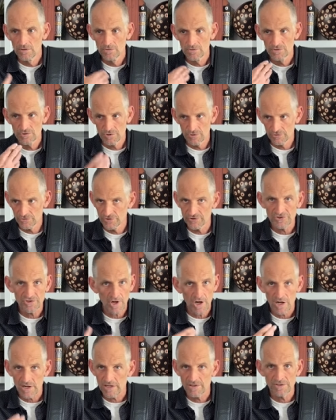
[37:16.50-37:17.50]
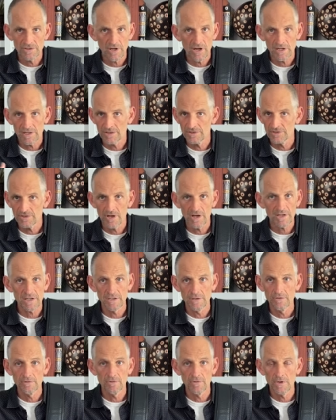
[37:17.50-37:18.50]
she'll just talk and talk and talk
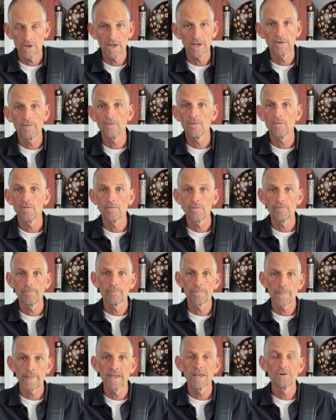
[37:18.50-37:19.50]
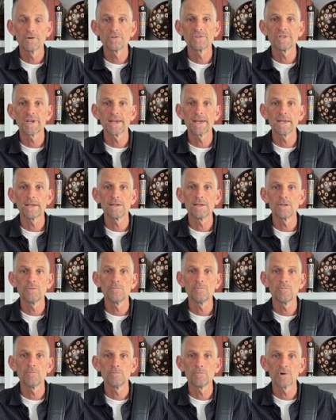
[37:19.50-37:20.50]
and, and entertain
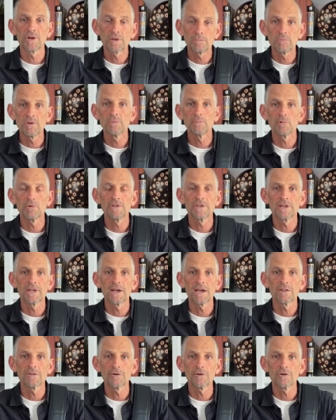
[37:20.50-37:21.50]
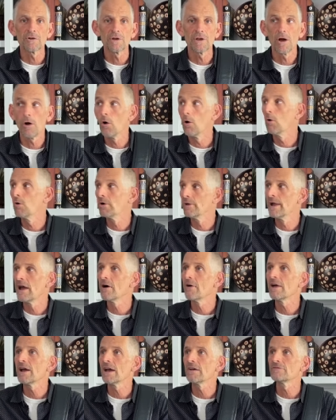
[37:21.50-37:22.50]
and bring people together. Oh, and
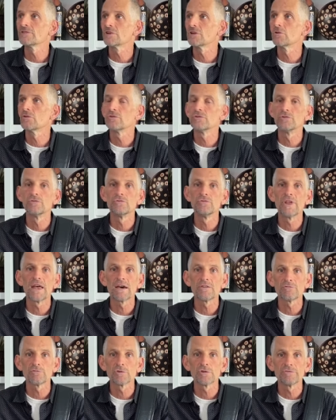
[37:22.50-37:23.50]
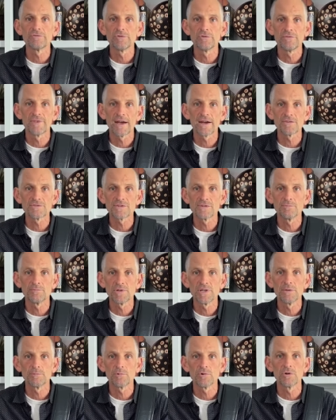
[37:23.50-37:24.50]
now I have to go do that for a few thousand
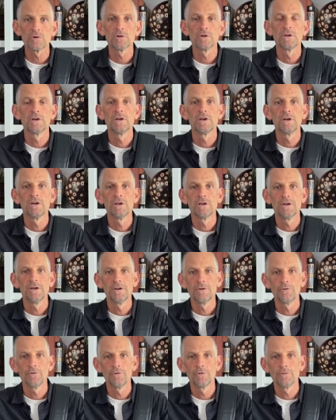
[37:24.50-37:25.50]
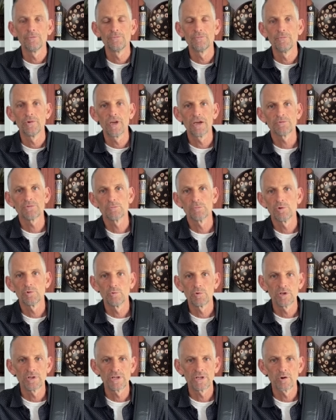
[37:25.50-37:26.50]
people. Well, we have to be
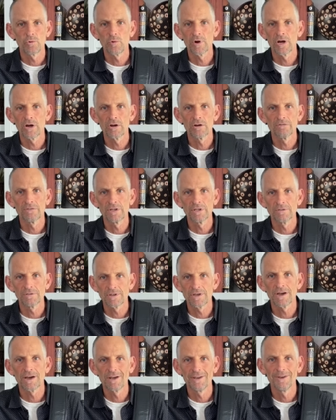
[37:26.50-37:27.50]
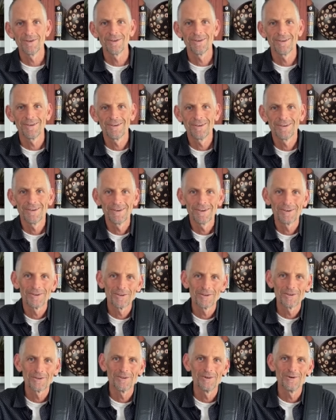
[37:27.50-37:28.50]
really aware of it and kind of,
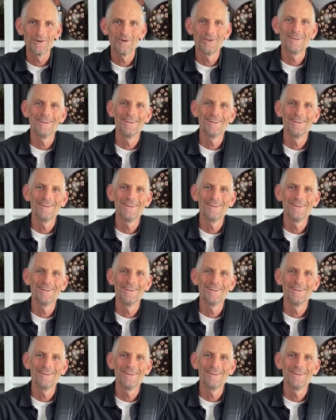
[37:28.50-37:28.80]
you know.